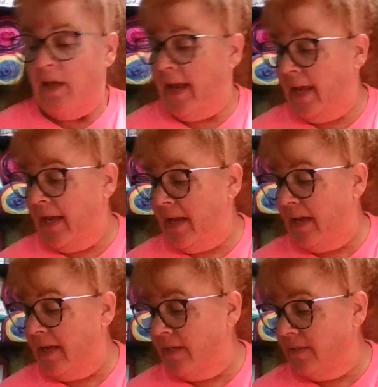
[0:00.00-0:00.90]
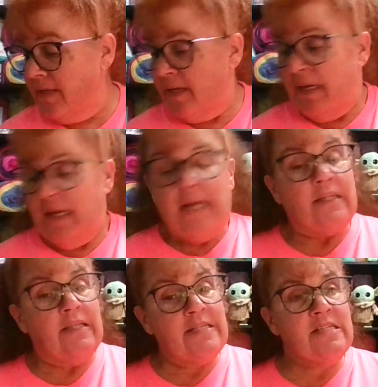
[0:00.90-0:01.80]
And
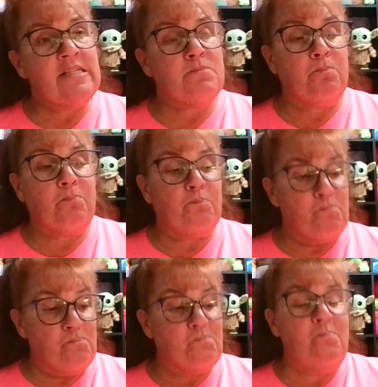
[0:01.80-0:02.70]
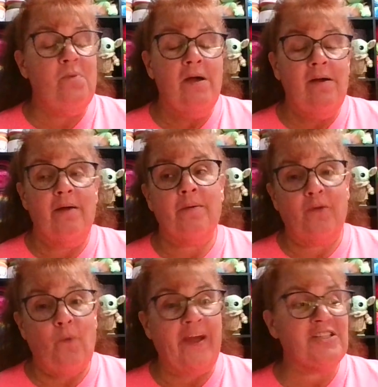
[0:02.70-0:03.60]
this is
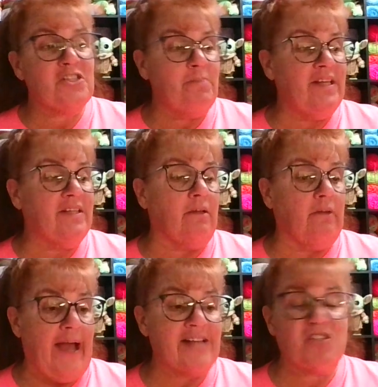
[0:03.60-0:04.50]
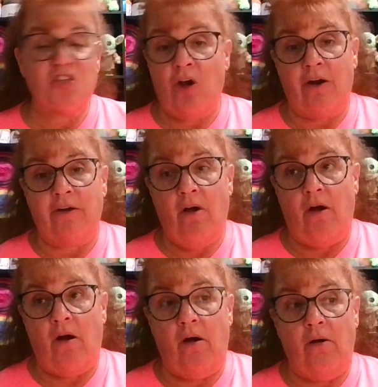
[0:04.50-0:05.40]
going to be the last yarn
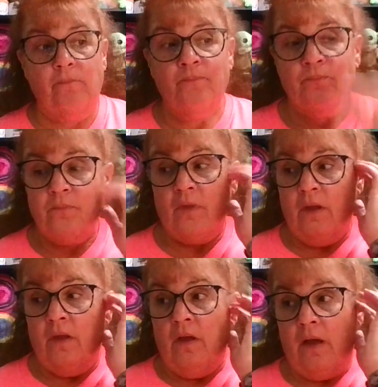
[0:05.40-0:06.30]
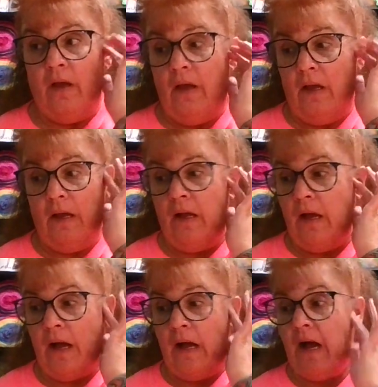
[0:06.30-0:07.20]
haul
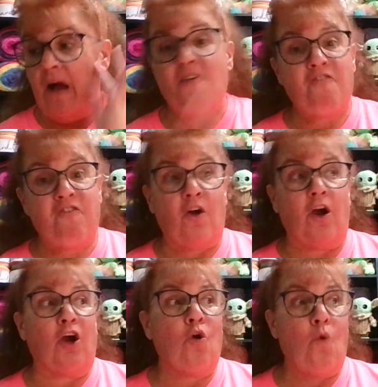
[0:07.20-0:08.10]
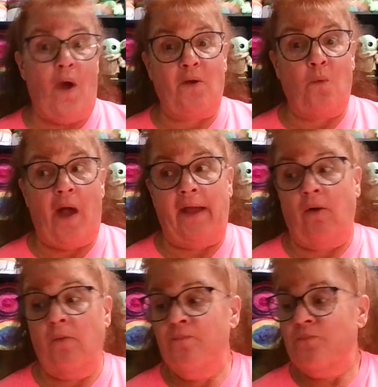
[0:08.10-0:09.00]
for quite a
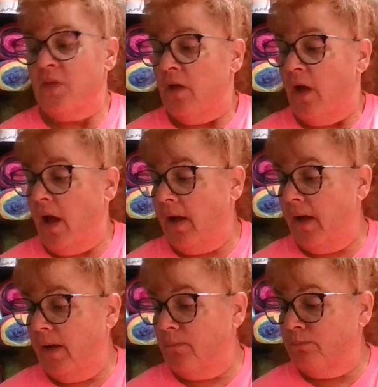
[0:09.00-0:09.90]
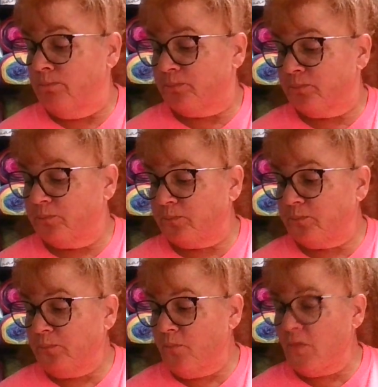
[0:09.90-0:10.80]
while. I
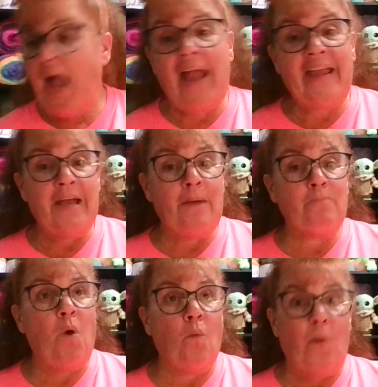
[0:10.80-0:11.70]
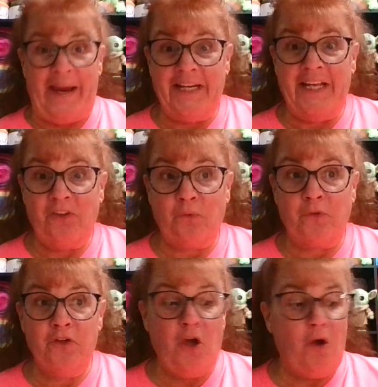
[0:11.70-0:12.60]
am wading
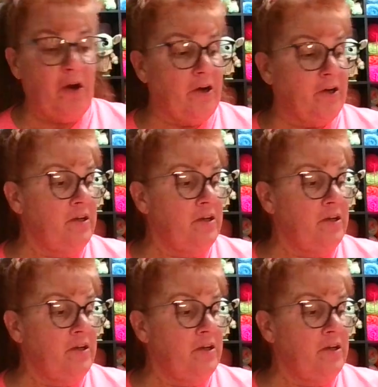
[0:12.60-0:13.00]
through yarn